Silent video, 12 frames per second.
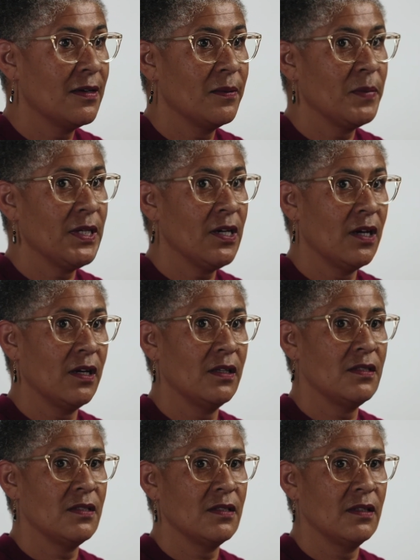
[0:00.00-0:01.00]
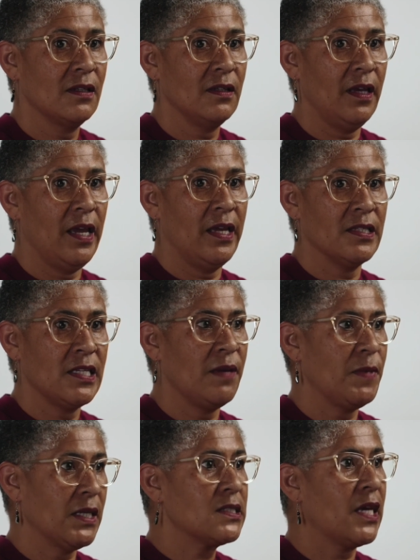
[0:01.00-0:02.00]
because it
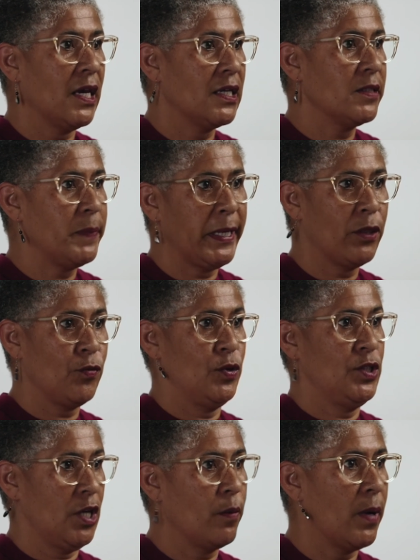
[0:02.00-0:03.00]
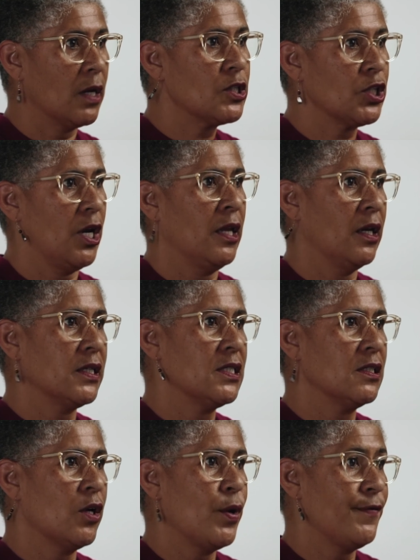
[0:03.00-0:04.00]
seemed this kid had been through so much and I
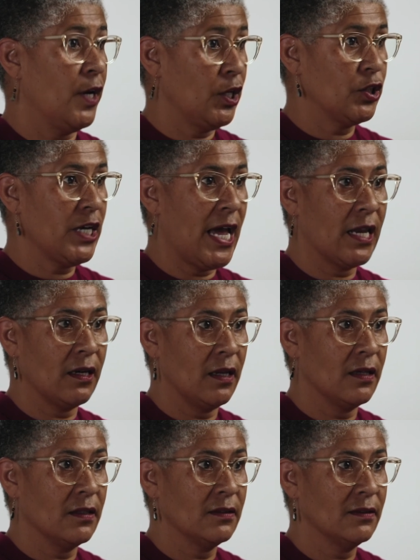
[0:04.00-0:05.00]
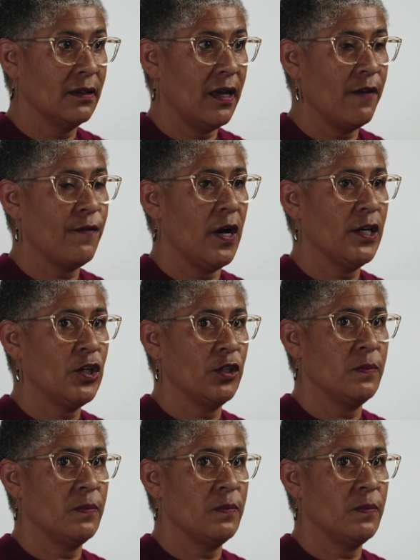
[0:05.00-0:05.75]
didn't know if I could handle it, if I could